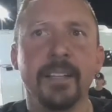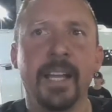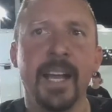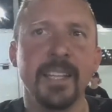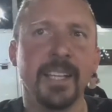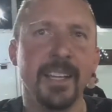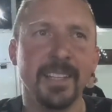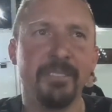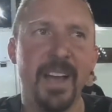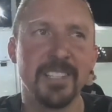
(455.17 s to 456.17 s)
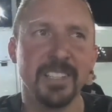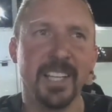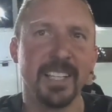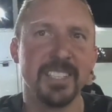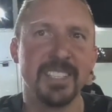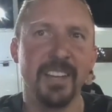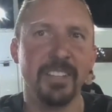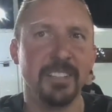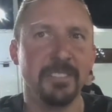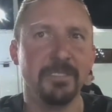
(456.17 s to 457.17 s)
and I think anything faster than like a
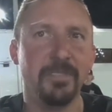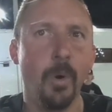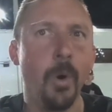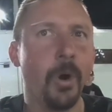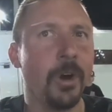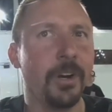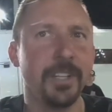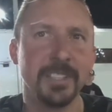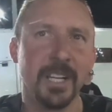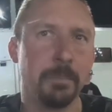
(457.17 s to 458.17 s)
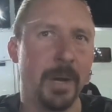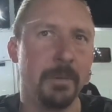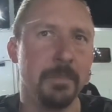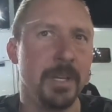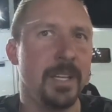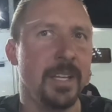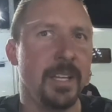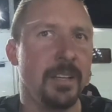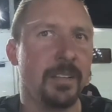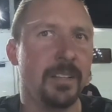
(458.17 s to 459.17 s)
7.4 is going to probably be...